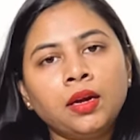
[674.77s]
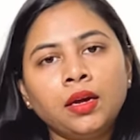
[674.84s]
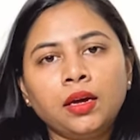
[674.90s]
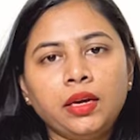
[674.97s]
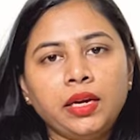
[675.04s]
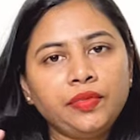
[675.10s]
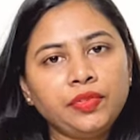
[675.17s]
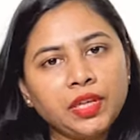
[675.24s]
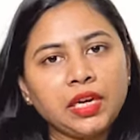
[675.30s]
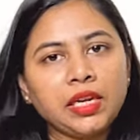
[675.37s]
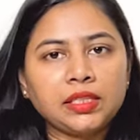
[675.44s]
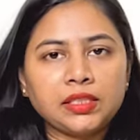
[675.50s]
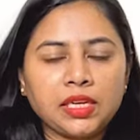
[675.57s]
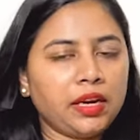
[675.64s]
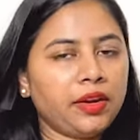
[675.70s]
leave the
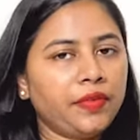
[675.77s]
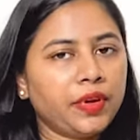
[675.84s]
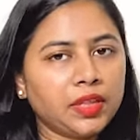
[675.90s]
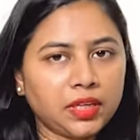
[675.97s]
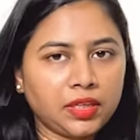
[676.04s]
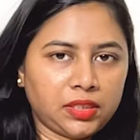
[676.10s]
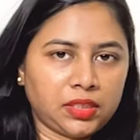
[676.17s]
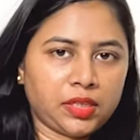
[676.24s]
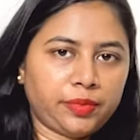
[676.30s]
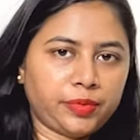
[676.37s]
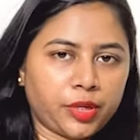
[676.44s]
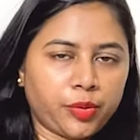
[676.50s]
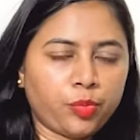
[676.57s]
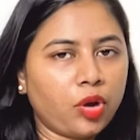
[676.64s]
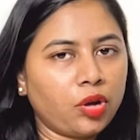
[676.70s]
links anyway in the
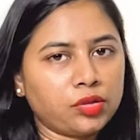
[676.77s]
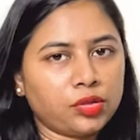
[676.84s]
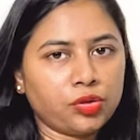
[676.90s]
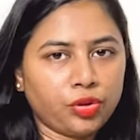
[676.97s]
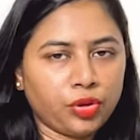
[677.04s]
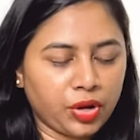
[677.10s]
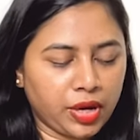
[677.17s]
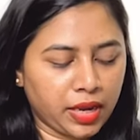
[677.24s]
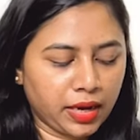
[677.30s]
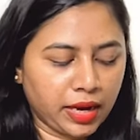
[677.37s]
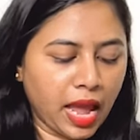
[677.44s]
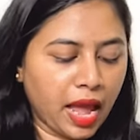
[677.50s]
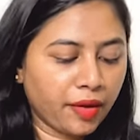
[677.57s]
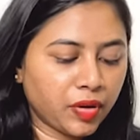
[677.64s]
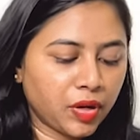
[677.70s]
description box so you can
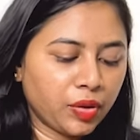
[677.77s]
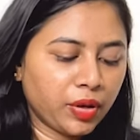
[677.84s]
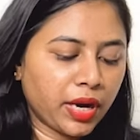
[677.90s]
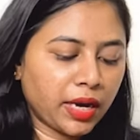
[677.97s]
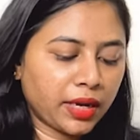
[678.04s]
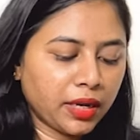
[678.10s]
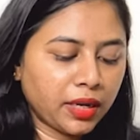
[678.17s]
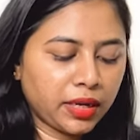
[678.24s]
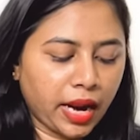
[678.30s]
have a look at it.